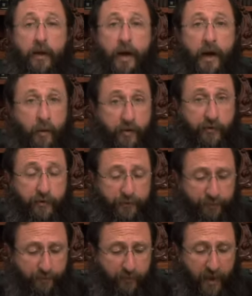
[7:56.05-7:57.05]

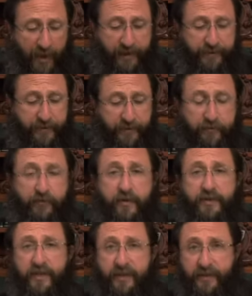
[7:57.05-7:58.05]
However, as in the
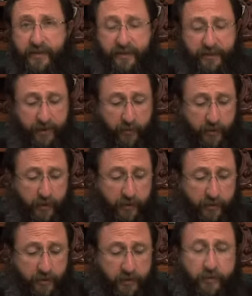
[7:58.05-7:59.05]
first instance that we
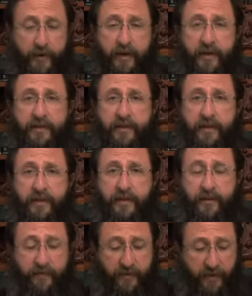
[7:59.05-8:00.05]
learned about, as in the
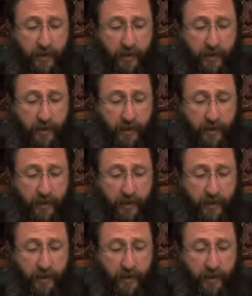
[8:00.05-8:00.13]
instance of the